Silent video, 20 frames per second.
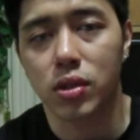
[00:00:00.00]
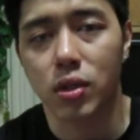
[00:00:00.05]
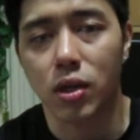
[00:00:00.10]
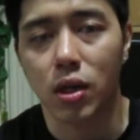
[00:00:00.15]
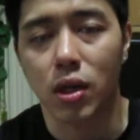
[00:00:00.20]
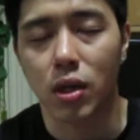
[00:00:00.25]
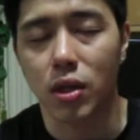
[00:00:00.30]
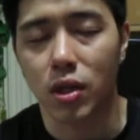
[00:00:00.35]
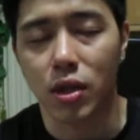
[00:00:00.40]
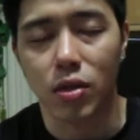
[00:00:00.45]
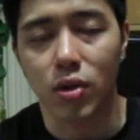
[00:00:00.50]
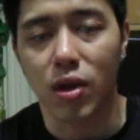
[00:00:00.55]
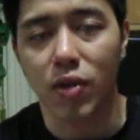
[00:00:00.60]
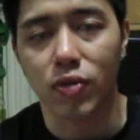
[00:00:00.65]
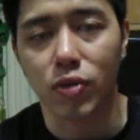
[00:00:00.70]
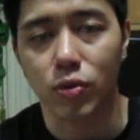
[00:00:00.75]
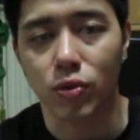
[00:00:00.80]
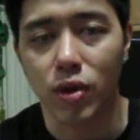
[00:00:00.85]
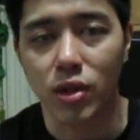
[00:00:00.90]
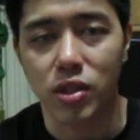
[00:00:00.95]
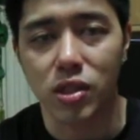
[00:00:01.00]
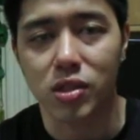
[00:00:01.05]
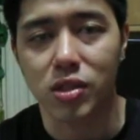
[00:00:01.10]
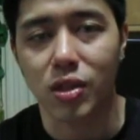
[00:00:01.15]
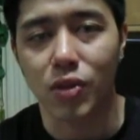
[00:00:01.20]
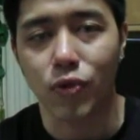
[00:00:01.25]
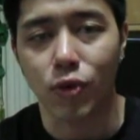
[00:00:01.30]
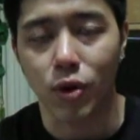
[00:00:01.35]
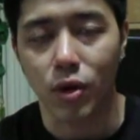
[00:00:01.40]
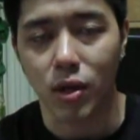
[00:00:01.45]
that you have to
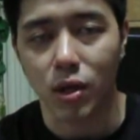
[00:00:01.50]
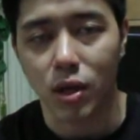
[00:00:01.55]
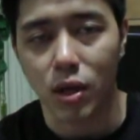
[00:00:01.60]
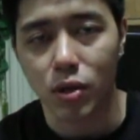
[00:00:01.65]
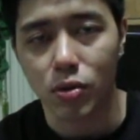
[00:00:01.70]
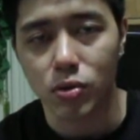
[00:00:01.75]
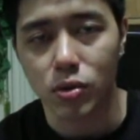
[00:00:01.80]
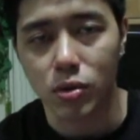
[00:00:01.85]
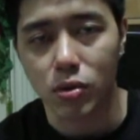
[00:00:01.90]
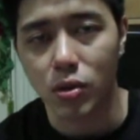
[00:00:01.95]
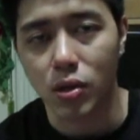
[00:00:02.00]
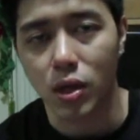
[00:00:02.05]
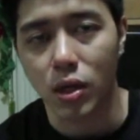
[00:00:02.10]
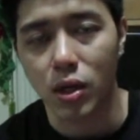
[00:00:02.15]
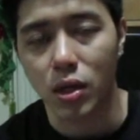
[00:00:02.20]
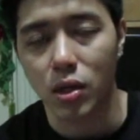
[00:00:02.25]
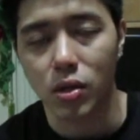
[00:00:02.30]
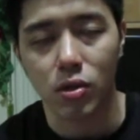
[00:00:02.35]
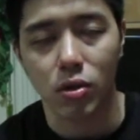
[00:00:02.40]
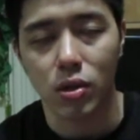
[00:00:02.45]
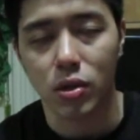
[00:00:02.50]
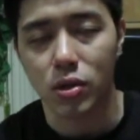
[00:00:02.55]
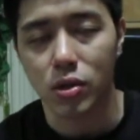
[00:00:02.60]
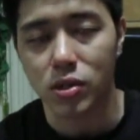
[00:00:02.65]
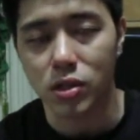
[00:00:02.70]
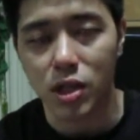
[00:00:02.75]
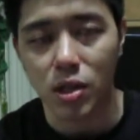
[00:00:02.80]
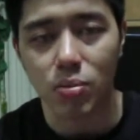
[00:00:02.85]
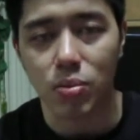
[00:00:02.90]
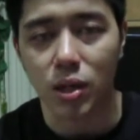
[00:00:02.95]
register for an account, so in order to
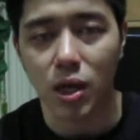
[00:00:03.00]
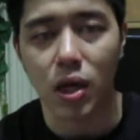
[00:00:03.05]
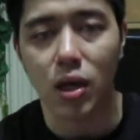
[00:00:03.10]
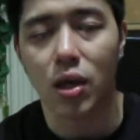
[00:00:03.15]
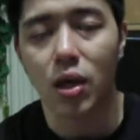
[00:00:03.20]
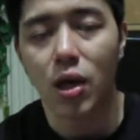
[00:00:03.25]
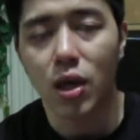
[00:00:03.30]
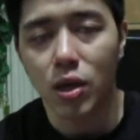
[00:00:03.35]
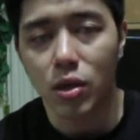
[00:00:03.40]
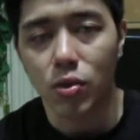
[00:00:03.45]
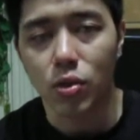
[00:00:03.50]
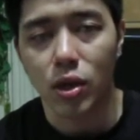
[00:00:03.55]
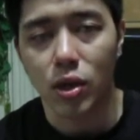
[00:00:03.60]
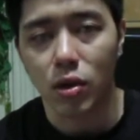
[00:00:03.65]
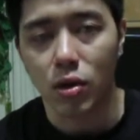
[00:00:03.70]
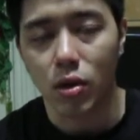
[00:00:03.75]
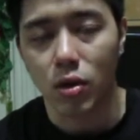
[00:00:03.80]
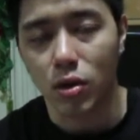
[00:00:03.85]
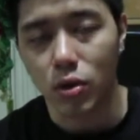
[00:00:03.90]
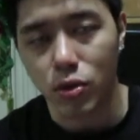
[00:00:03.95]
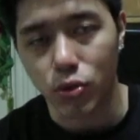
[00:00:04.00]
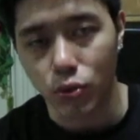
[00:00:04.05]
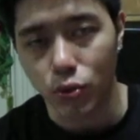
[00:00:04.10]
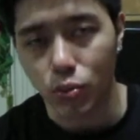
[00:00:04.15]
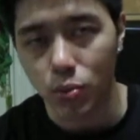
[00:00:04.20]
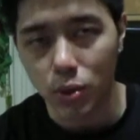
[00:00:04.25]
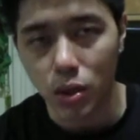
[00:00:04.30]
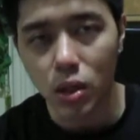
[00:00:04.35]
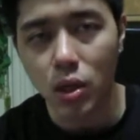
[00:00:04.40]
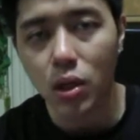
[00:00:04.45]
skip that, you can order through
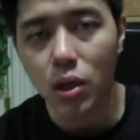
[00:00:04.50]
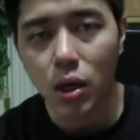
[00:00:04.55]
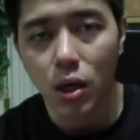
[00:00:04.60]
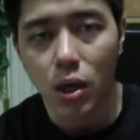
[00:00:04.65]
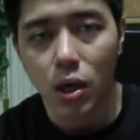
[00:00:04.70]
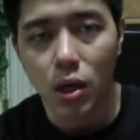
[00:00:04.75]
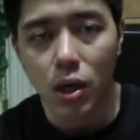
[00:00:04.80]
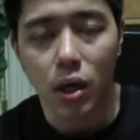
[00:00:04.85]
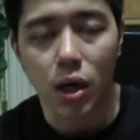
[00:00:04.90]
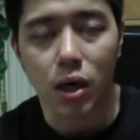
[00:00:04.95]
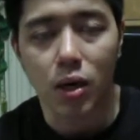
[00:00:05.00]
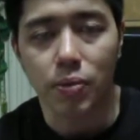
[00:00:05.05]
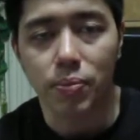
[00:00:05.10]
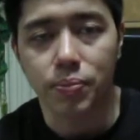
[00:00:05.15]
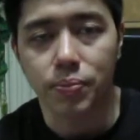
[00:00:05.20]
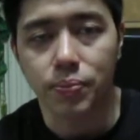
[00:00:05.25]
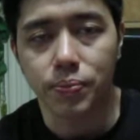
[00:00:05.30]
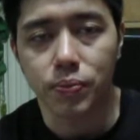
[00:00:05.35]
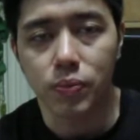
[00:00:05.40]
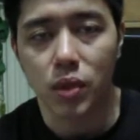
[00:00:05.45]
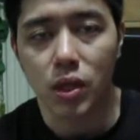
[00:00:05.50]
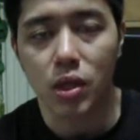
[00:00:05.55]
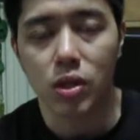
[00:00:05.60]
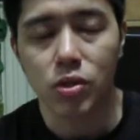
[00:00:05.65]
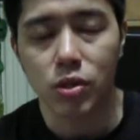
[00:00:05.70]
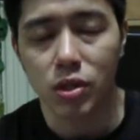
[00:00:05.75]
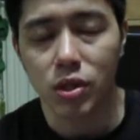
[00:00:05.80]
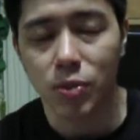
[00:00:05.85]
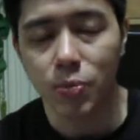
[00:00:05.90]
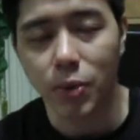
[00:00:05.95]
me.
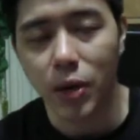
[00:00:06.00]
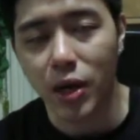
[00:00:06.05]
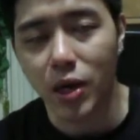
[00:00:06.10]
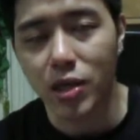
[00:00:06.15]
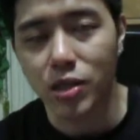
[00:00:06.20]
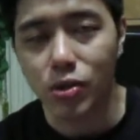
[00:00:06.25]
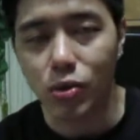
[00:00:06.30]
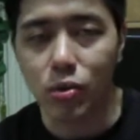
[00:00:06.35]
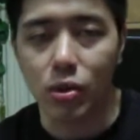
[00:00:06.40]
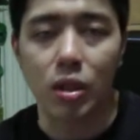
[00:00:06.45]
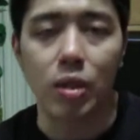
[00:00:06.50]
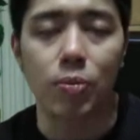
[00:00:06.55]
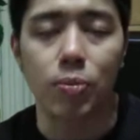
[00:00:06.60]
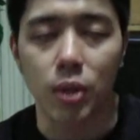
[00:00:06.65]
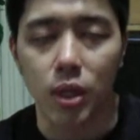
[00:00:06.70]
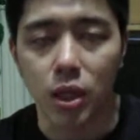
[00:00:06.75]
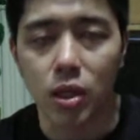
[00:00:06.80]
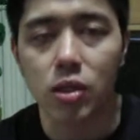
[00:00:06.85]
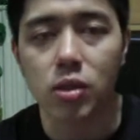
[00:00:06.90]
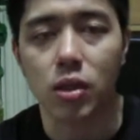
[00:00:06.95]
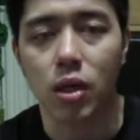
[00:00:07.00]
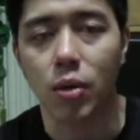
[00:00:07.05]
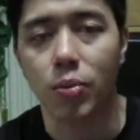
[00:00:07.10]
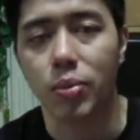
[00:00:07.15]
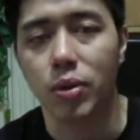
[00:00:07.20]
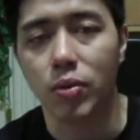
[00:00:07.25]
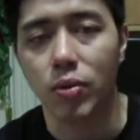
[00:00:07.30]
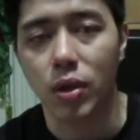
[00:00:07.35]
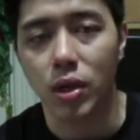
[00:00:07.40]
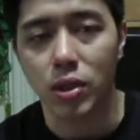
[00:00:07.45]
Interested parties only, please.
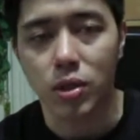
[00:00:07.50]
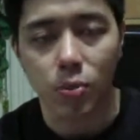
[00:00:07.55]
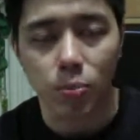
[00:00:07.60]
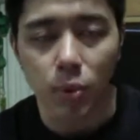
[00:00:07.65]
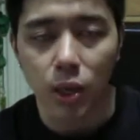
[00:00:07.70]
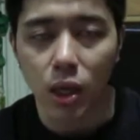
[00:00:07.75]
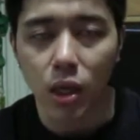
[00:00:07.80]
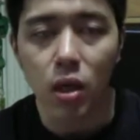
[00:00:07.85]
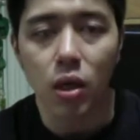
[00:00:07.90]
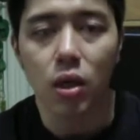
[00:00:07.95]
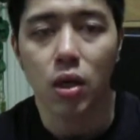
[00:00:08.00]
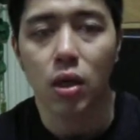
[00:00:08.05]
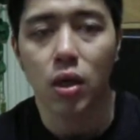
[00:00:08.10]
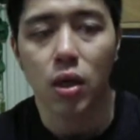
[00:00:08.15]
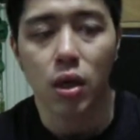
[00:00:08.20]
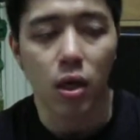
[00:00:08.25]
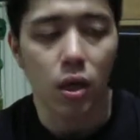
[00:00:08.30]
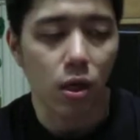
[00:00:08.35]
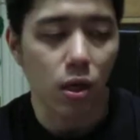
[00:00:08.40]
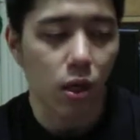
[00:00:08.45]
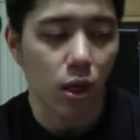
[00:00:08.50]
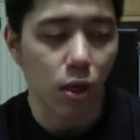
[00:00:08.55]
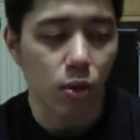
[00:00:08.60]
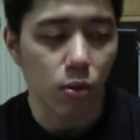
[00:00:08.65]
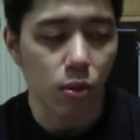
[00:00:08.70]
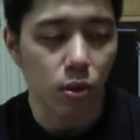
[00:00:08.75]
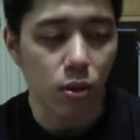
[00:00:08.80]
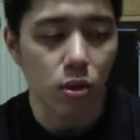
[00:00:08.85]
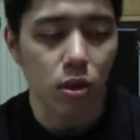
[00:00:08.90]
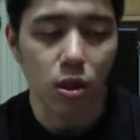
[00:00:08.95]
Be ready to pay, and I
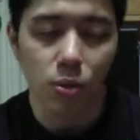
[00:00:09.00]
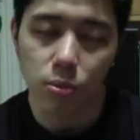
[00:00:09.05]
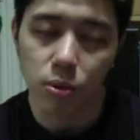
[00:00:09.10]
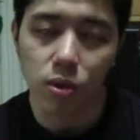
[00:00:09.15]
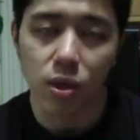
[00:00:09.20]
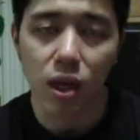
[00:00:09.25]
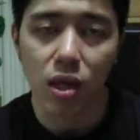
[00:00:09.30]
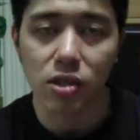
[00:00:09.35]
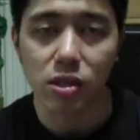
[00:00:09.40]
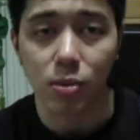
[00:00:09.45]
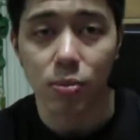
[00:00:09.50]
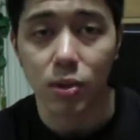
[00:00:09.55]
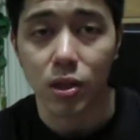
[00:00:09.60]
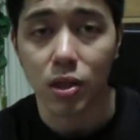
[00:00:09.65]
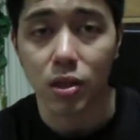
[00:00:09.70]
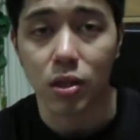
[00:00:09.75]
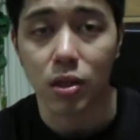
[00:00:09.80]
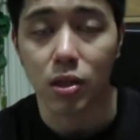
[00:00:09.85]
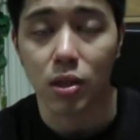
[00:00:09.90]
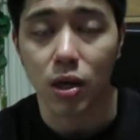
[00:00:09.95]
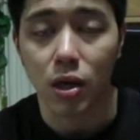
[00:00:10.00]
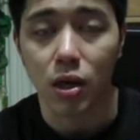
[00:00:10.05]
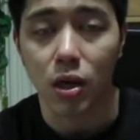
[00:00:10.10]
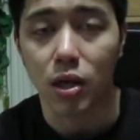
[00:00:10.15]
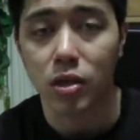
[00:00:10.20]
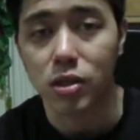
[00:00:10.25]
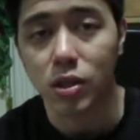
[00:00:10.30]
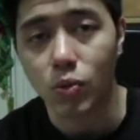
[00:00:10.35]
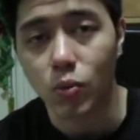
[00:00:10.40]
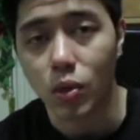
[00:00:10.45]
will keep you guys updated
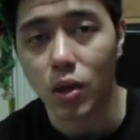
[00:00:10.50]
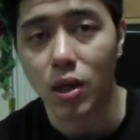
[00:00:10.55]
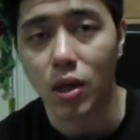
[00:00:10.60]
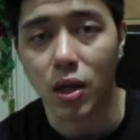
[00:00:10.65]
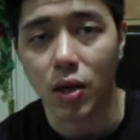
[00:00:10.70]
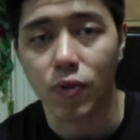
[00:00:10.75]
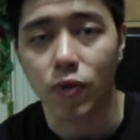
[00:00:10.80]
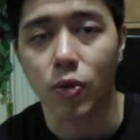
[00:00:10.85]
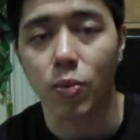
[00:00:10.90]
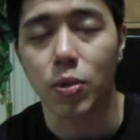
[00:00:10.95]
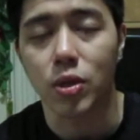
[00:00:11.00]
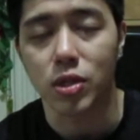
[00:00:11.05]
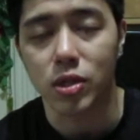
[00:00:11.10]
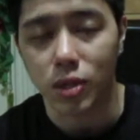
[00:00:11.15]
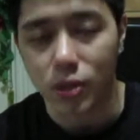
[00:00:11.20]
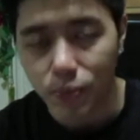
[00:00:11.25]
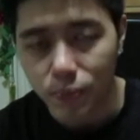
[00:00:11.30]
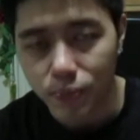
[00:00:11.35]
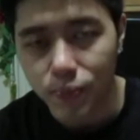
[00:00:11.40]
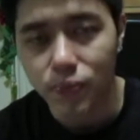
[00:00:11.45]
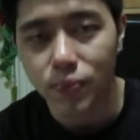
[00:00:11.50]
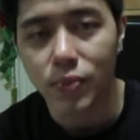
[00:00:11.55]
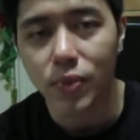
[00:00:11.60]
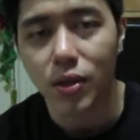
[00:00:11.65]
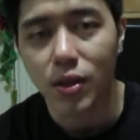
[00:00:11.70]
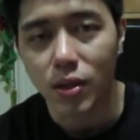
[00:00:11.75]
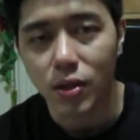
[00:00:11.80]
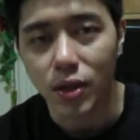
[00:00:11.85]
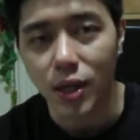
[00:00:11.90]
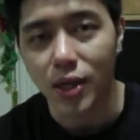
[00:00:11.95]
as and when I get information.
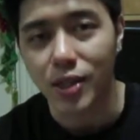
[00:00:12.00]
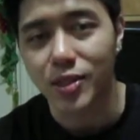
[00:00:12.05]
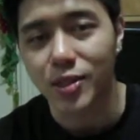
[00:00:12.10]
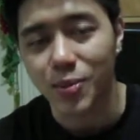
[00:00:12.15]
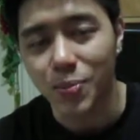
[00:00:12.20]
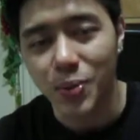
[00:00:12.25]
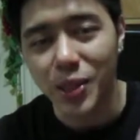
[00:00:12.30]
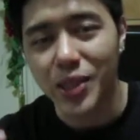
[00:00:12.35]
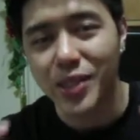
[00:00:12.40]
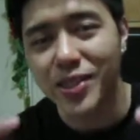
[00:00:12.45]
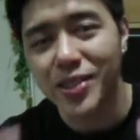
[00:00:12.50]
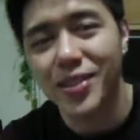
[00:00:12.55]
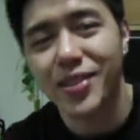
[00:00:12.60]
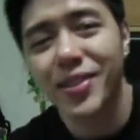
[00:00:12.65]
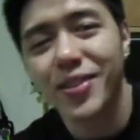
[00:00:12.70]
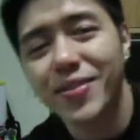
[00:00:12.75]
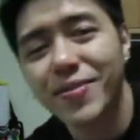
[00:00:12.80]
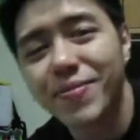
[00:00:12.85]
Thanks, peace.